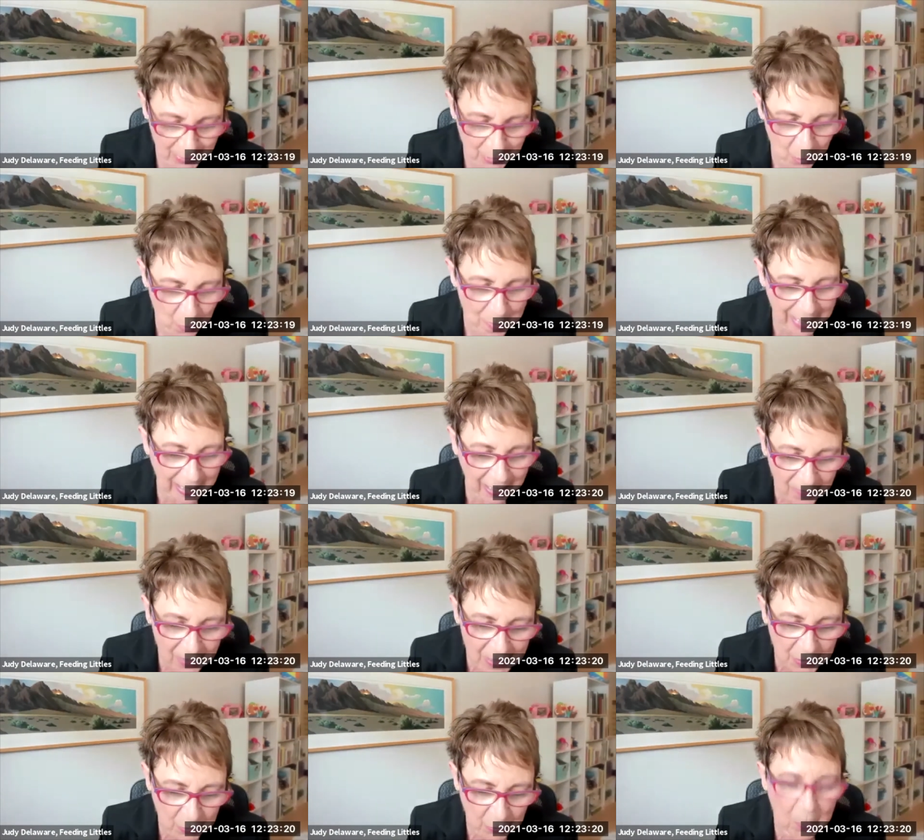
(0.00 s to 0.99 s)
So many okay. of
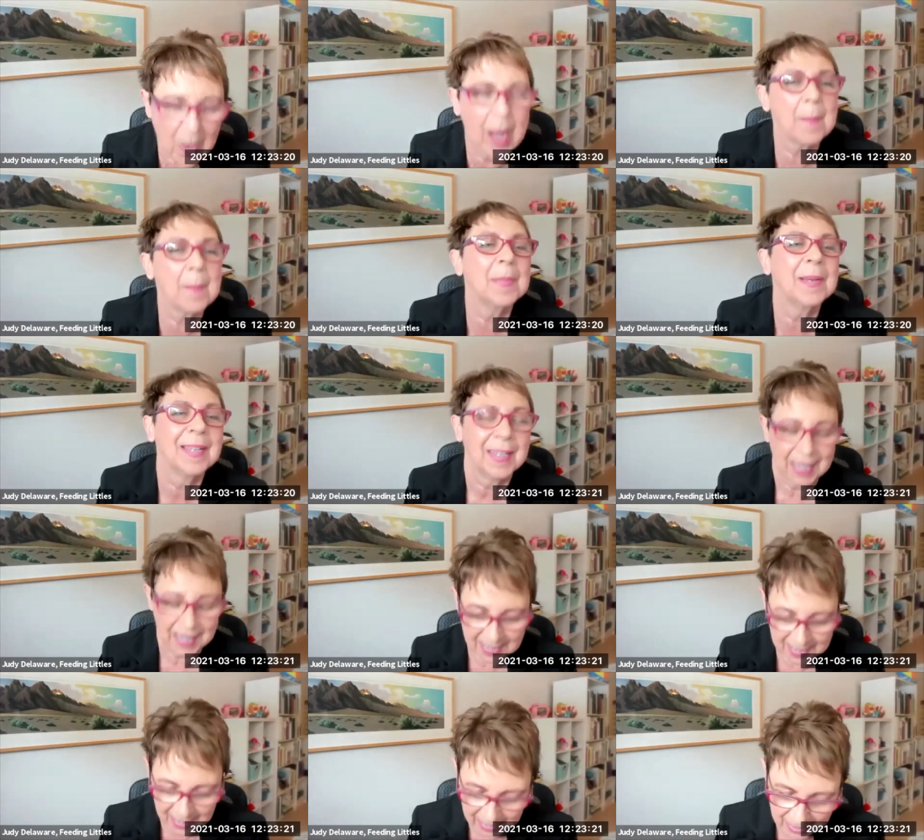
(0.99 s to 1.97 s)
us grew up
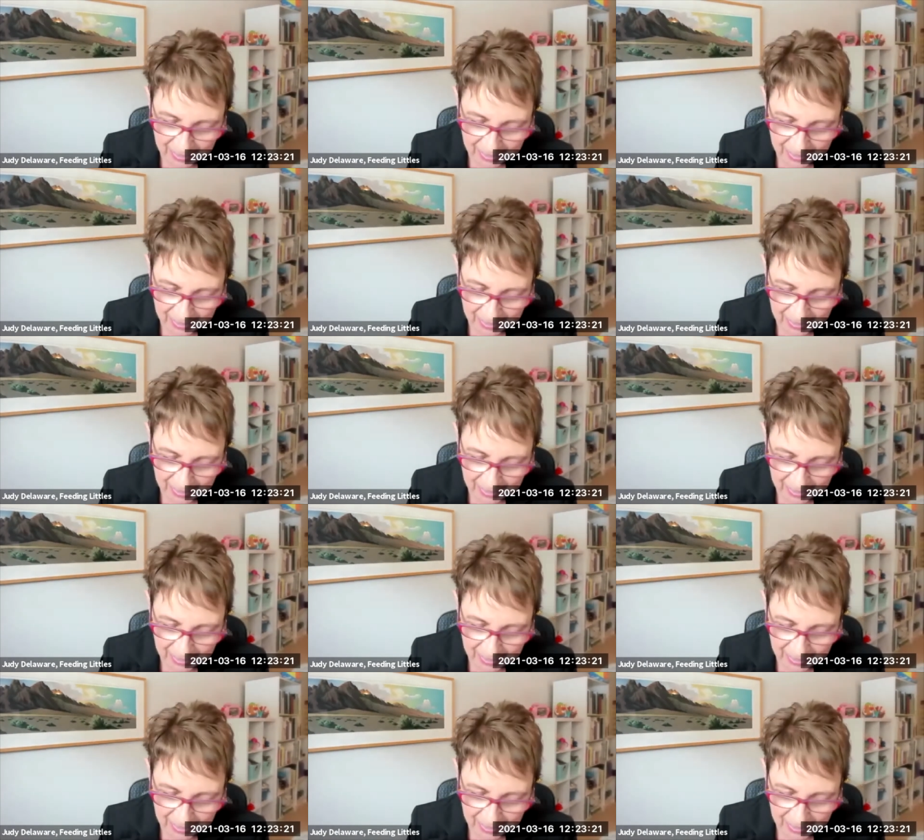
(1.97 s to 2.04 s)
in diet